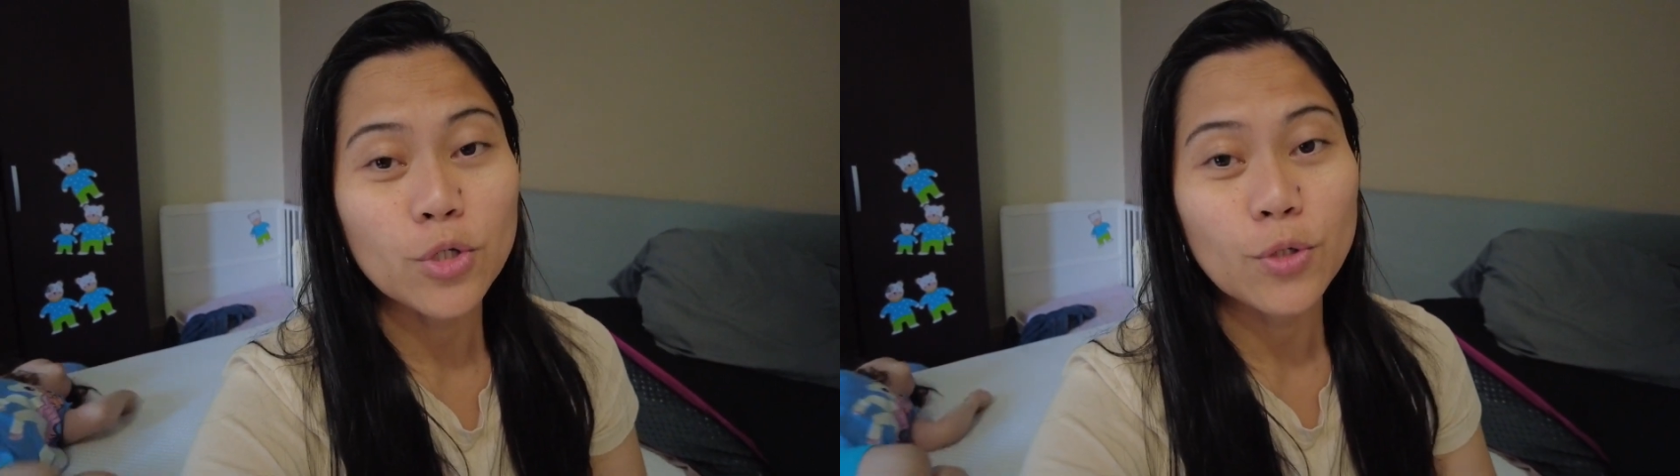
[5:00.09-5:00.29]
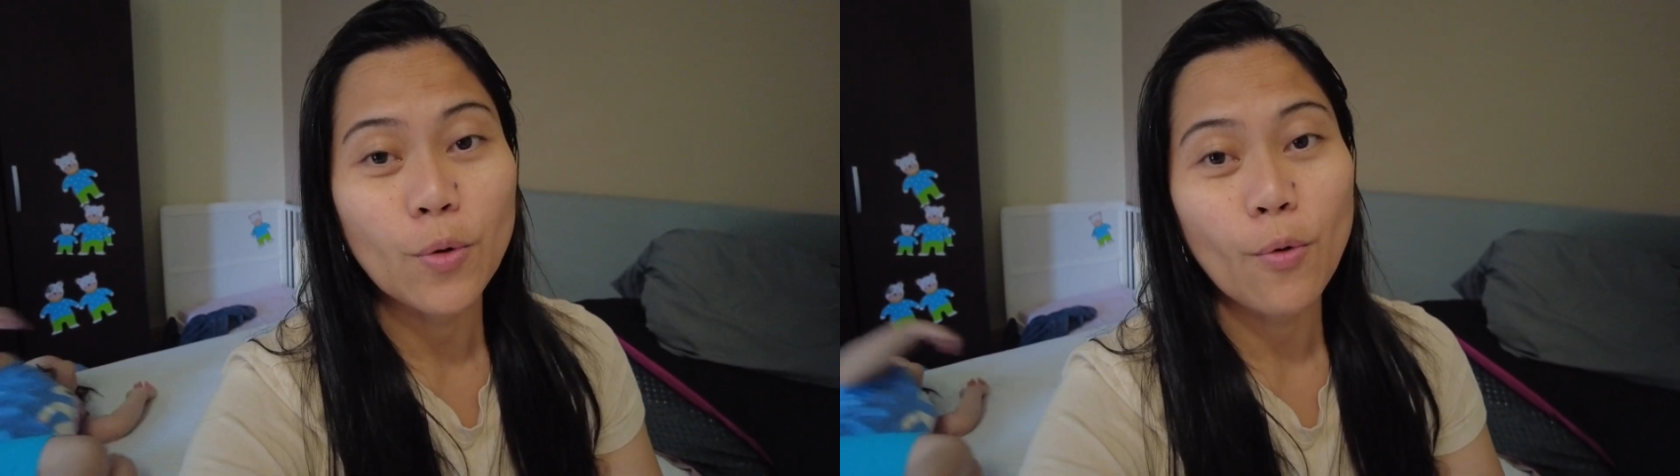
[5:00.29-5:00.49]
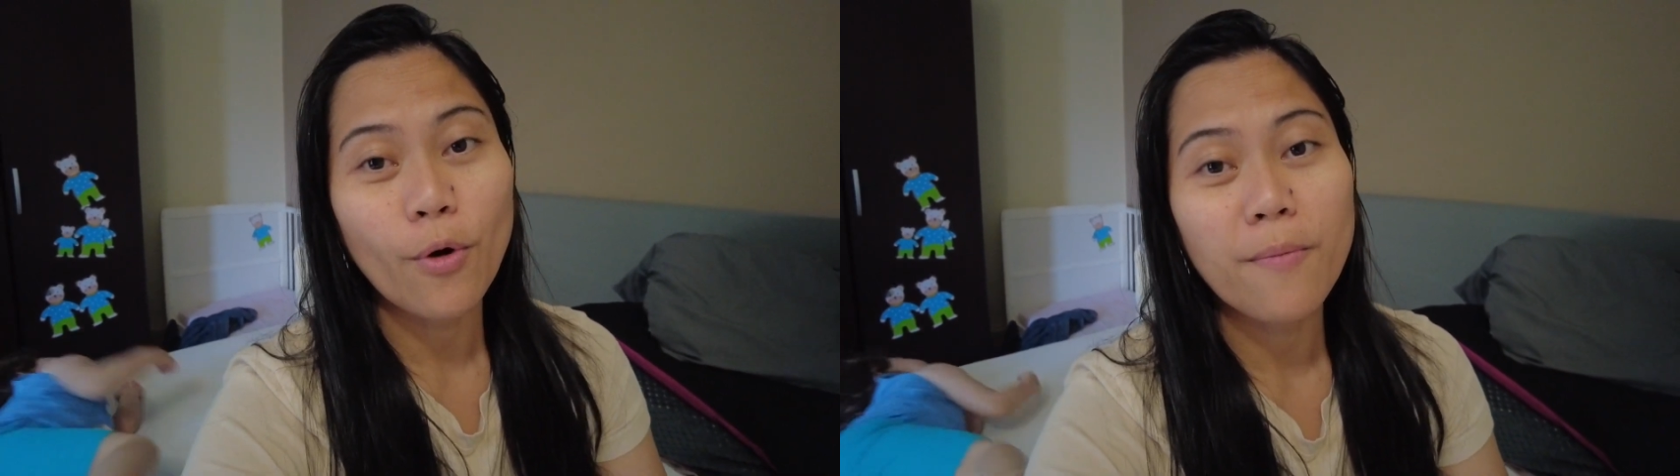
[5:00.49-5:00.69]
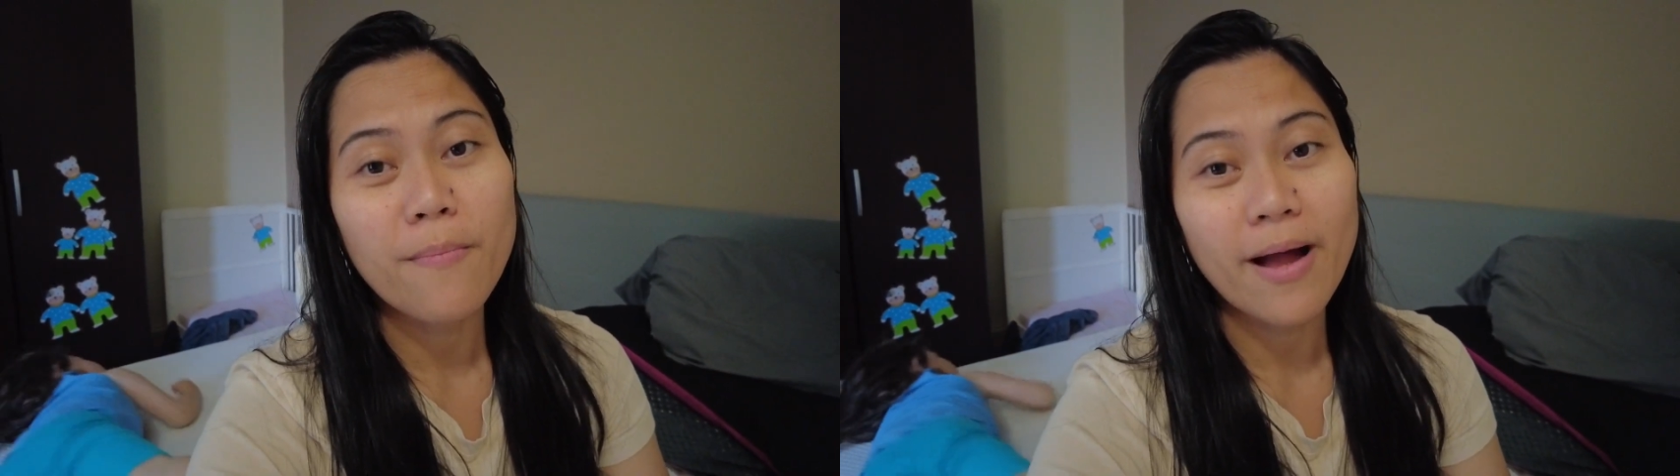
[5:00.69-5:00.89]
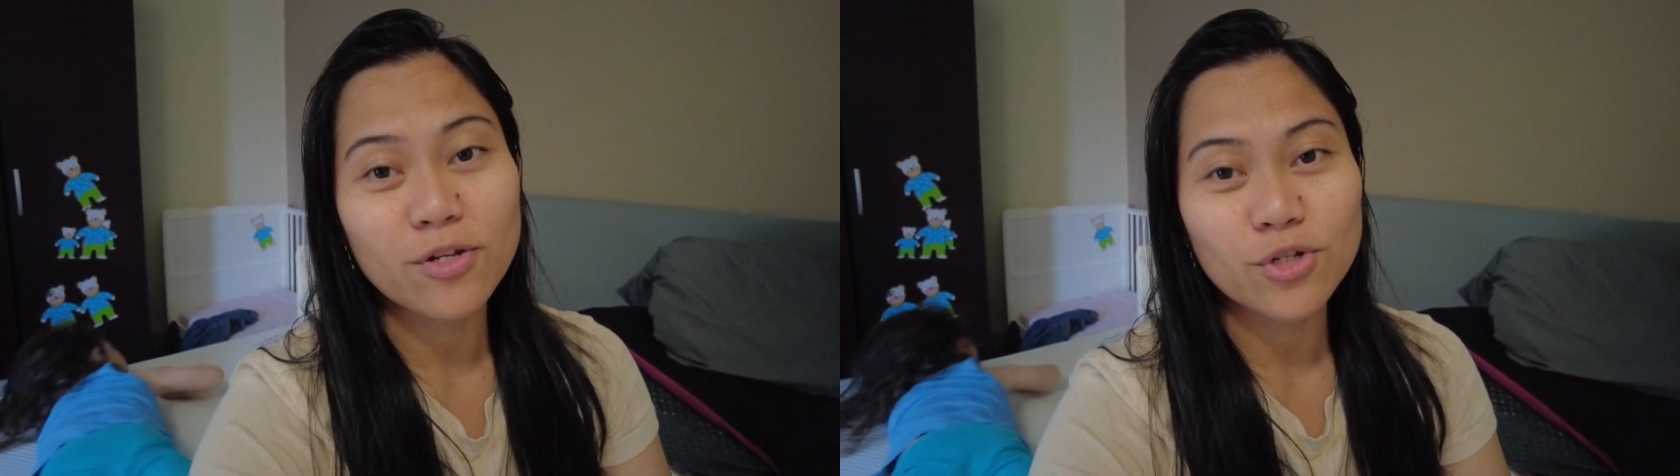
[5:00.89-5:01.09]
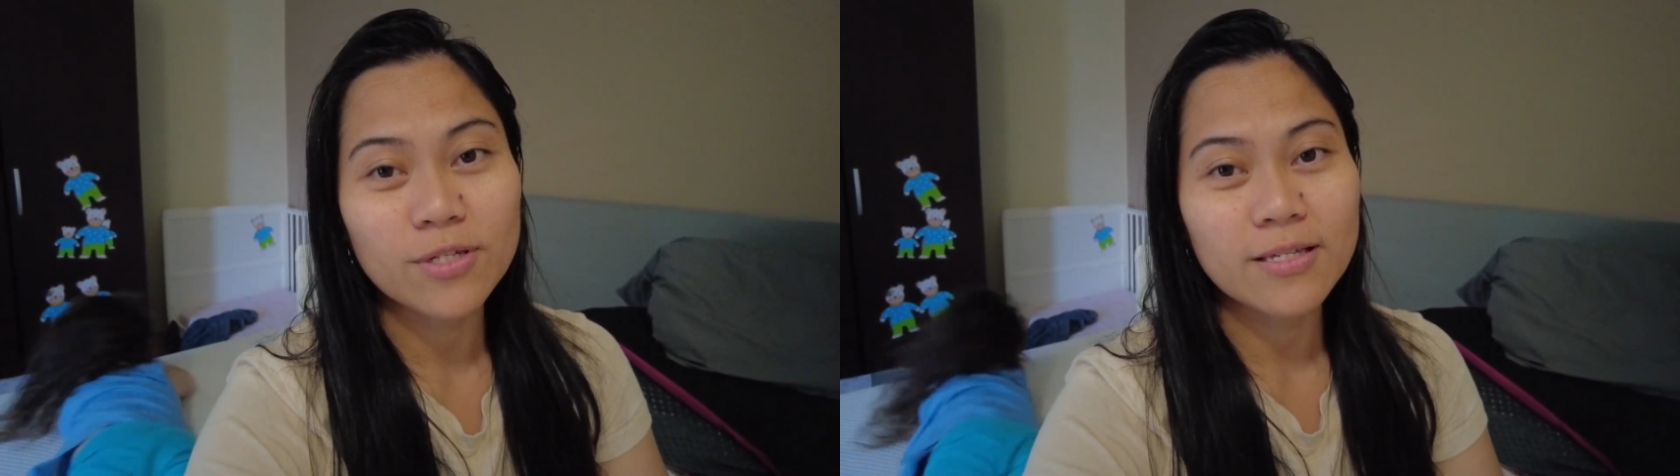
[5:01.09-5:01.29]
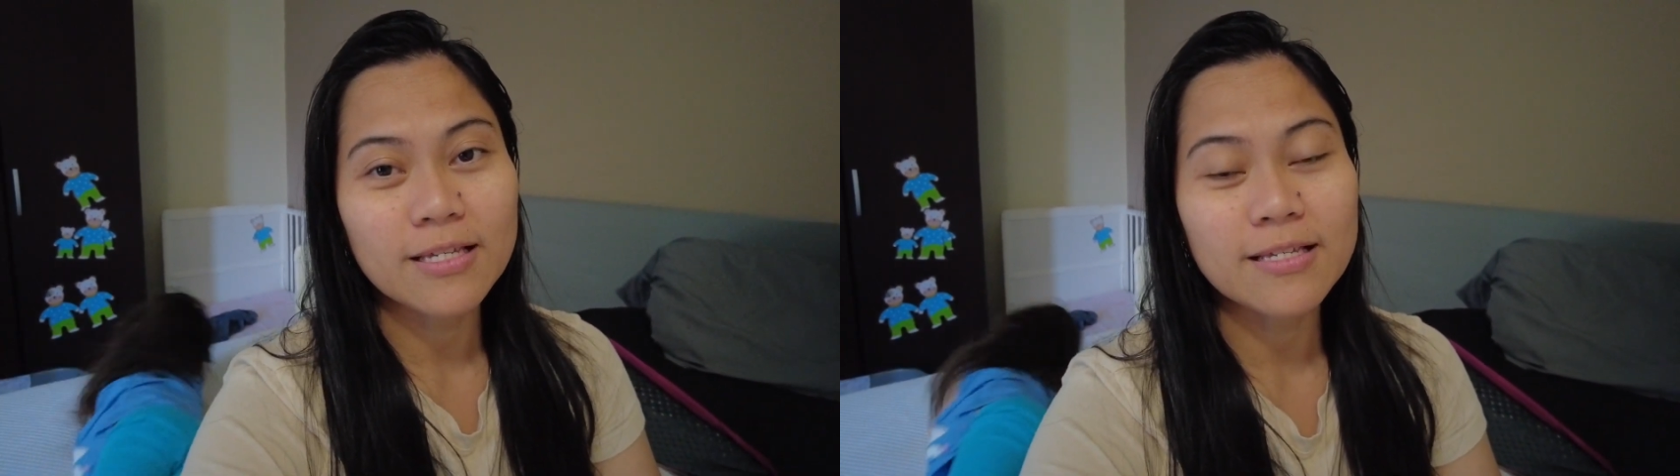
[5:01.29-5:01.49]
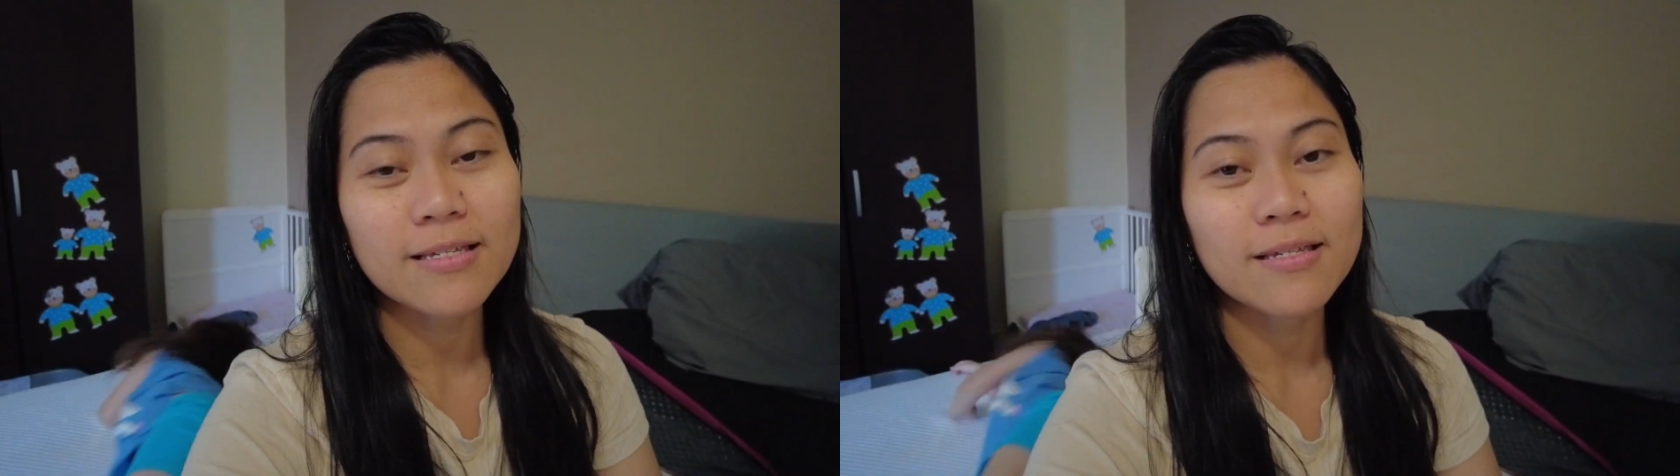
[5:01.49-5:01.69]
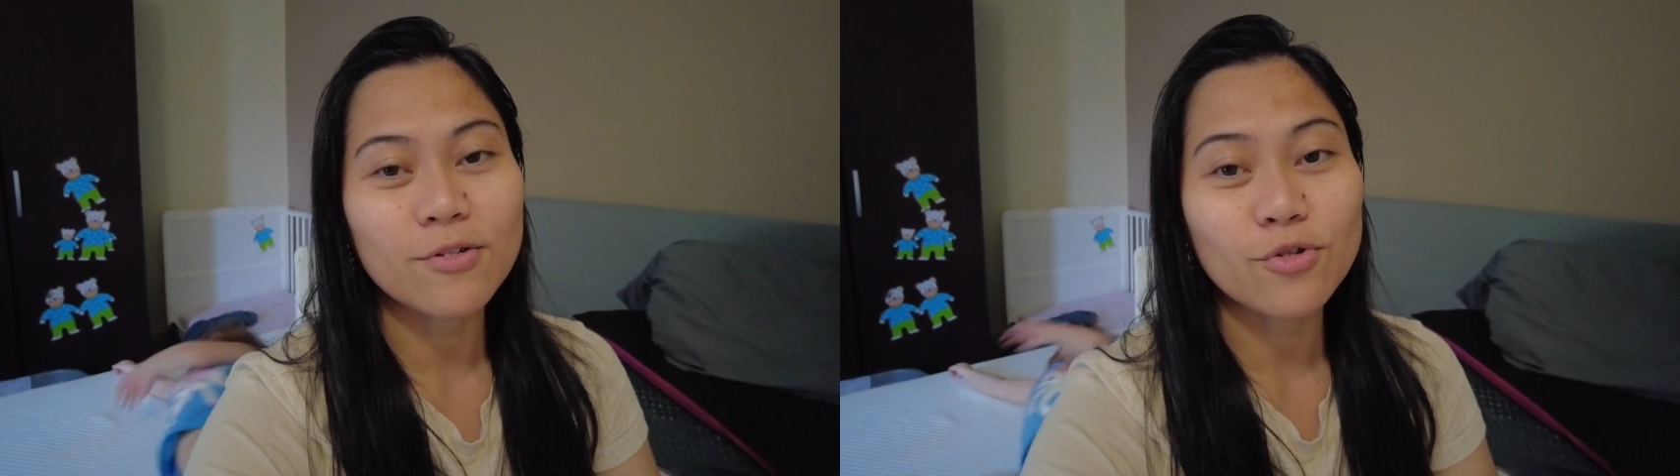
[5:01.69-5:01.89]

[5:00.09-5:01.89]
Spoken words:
your mattresses